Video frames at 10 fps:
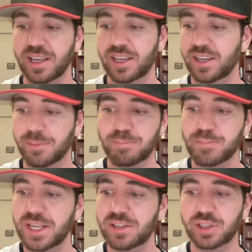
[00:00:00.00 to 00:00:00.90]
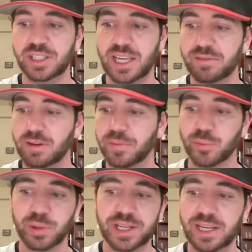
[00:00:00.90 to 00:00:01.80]
He immediately gave up
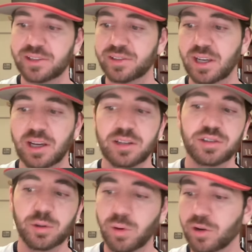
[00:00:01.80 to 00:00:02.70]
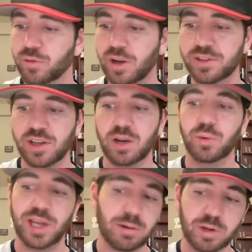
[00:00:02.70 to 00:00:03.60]
three hits, two earned runs,
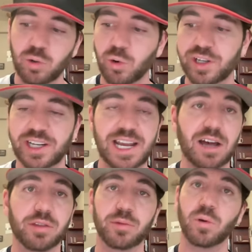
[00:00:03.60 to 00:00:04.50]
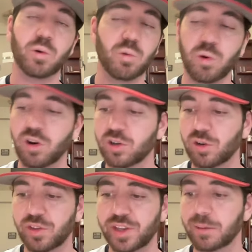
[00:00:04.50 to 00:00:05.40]
without recording an out, throw a walk
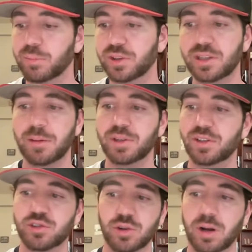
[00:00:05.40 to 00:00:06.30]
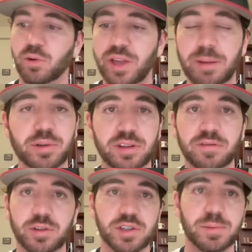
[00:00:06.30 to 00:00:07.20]
on there, put them into trouble. That put the
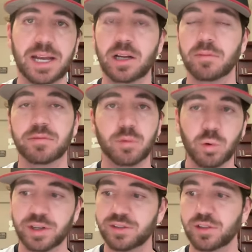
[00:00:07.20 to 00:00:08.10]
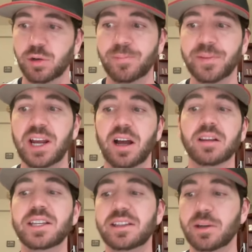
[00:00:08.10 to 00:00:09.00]
Phillies back up 4-2, a
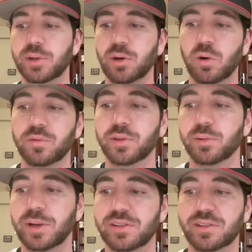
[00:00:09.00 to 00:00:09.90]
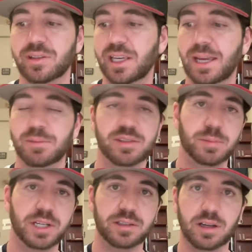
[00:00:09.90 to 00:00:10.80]
lead that would hold for the rest of the game in
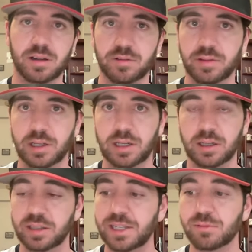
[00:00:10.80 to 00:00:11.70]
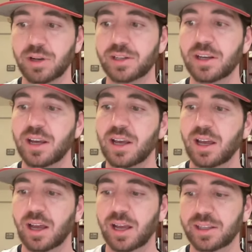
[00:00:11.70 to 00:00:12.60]
spite of a late run
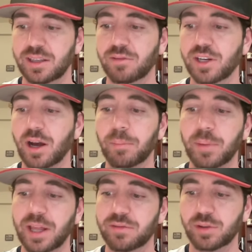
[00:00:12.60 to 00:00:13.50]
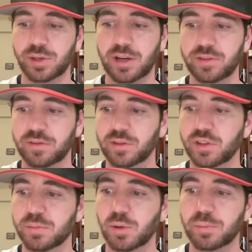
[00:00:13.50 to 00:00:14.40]
given up by the Philadelphia
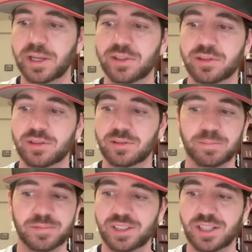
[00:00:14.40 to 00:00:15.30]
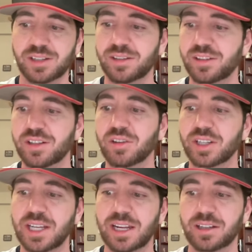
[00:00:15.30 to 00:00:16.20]
Phillies bullpens. You
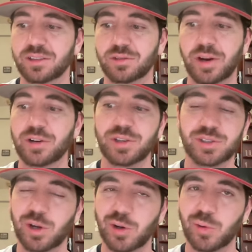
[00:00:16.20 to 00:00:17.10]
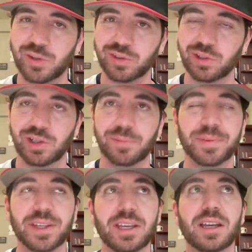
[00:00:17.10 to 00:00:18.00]
look at it, and Gregory Soto wasn't
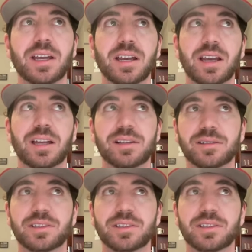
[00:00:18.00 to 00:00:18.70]
good.